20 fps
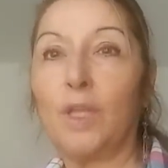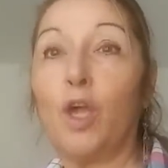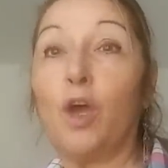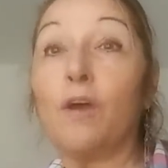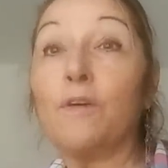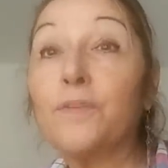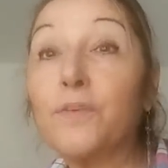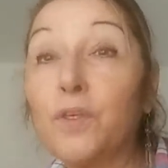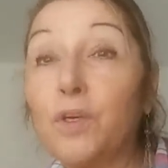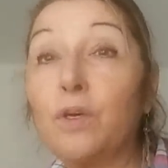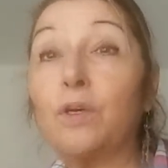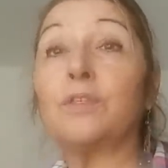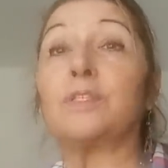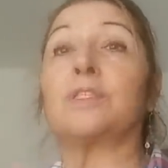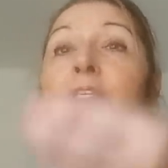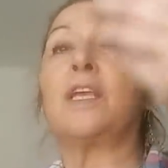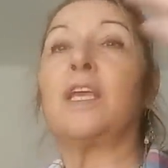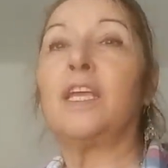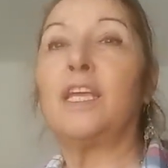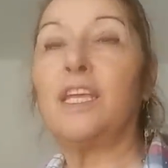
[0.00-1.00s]
Of
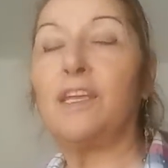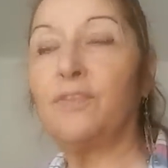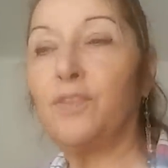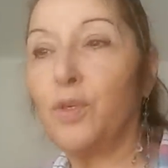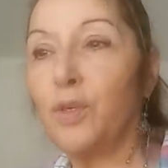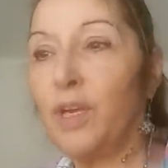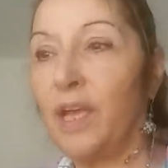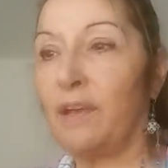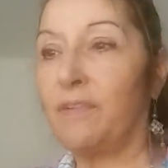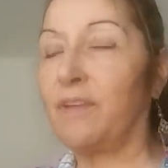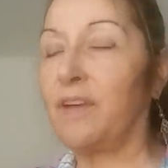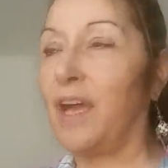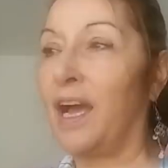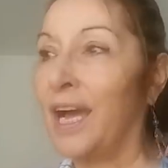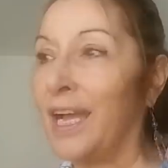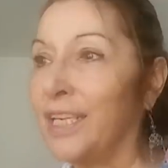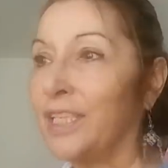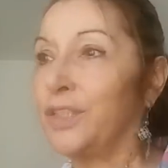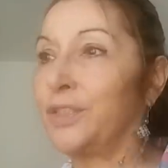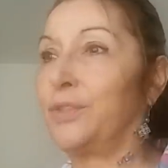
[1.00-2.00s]
course, if you have
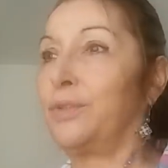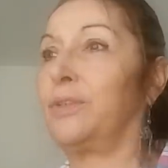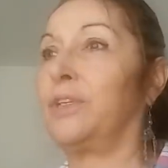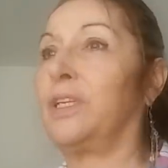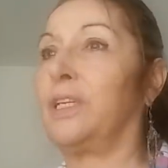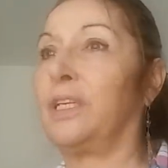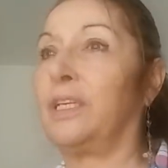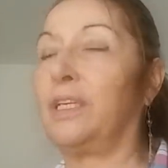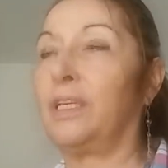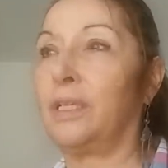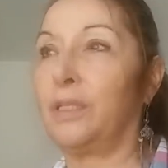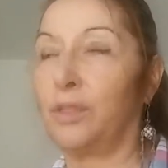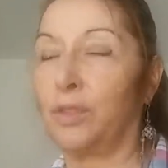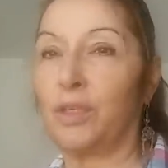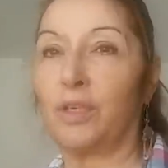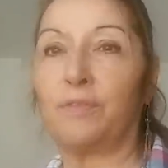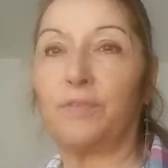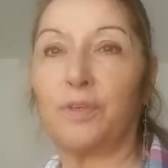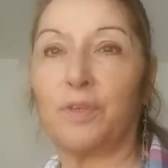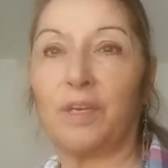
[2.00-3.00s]
high sugar,
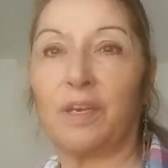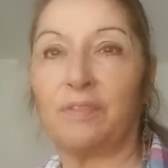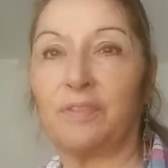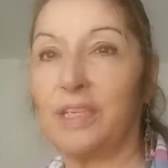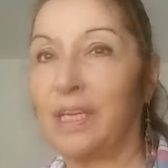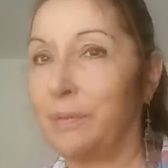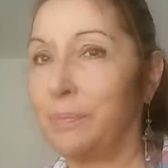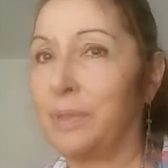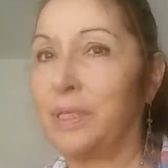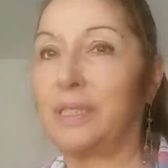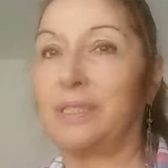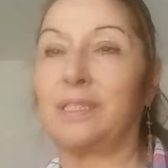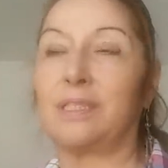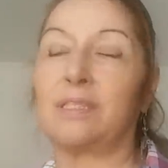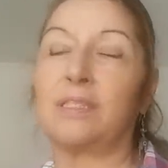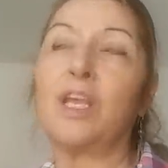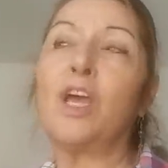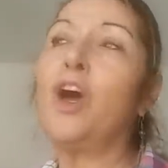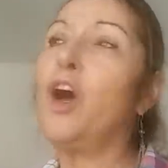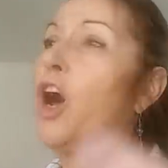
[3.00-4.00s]
if you have
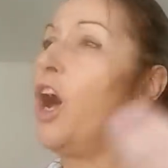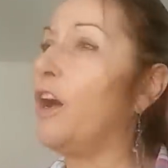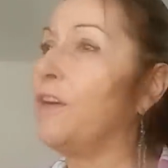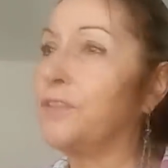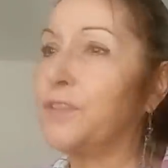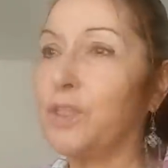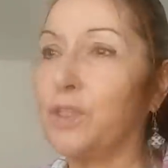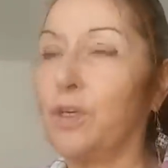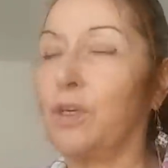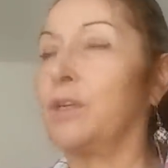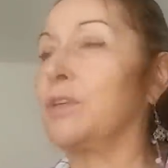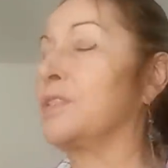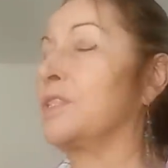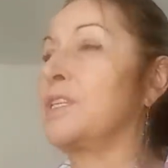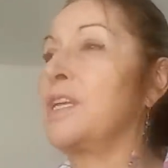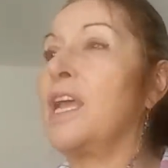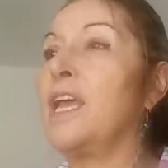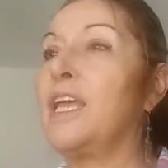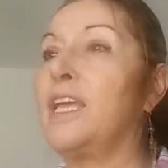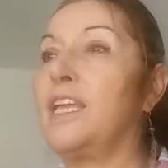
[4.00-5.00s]
diabetes, of
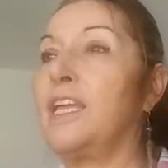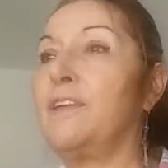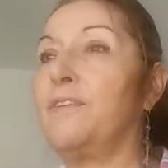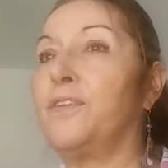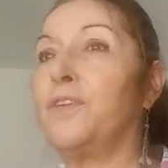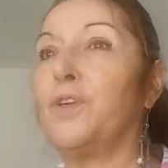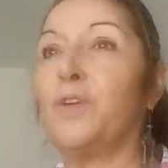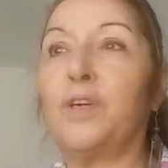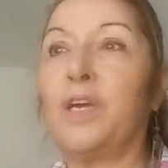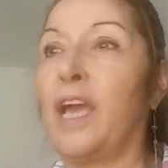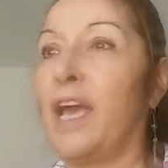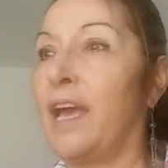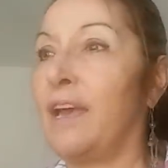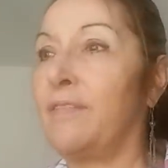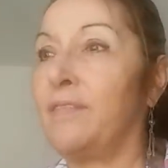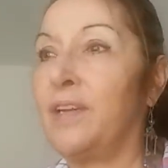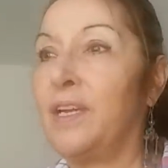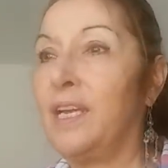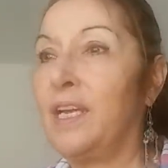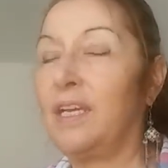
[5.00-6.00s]
course, if you
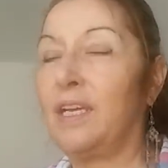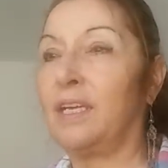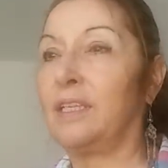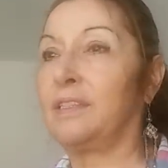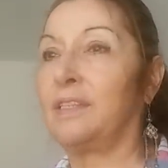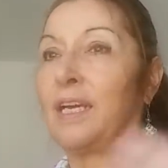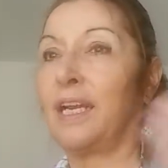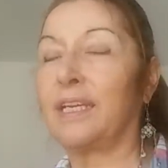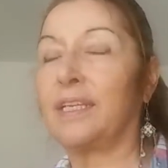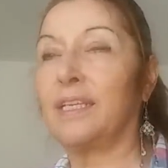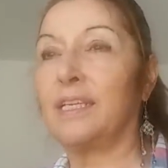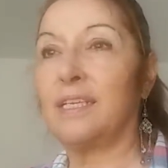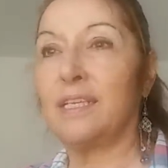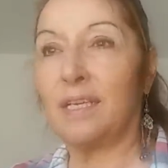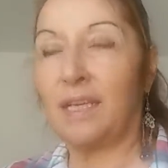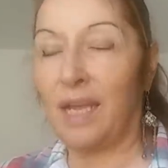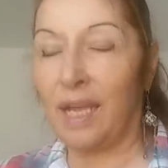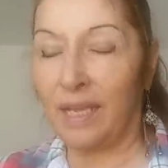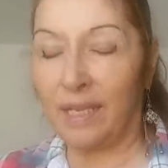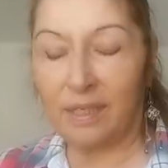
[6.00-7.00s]
have
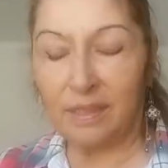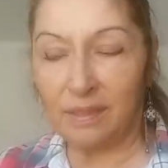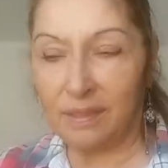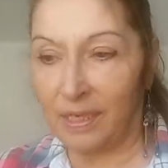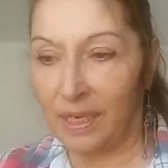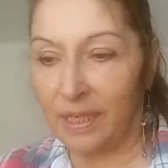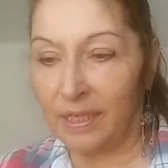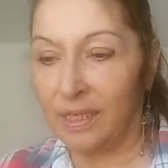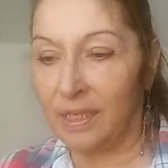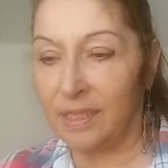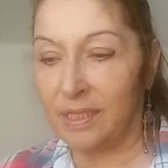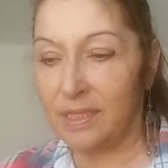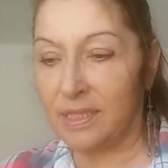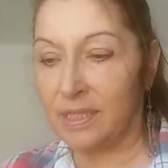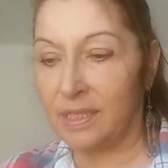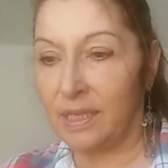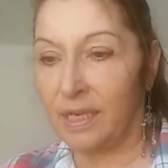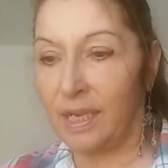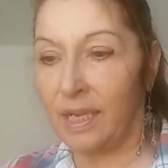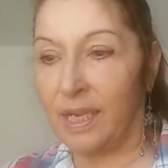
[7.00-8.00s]
high
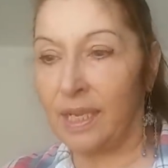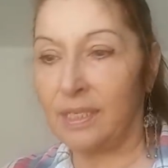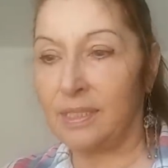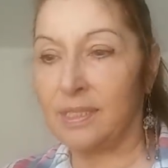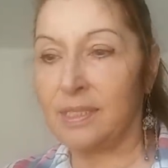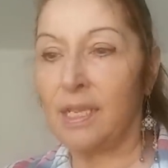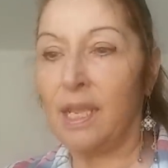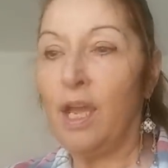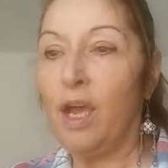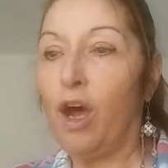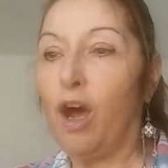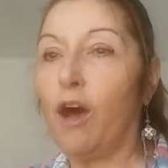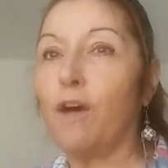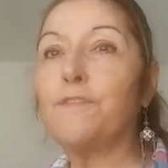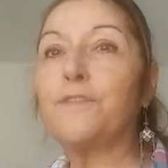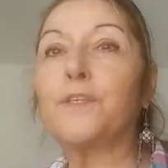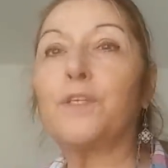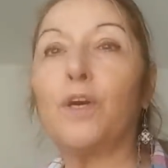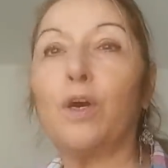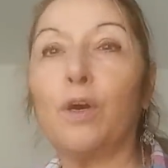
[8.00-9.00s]
triglycerides,
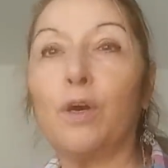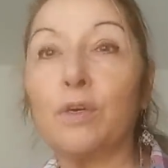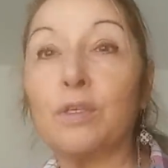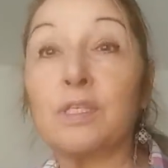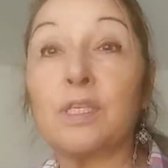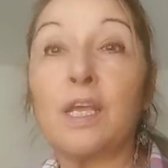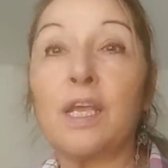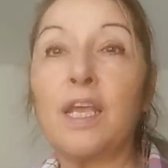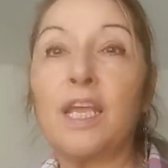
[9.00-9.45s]
of course,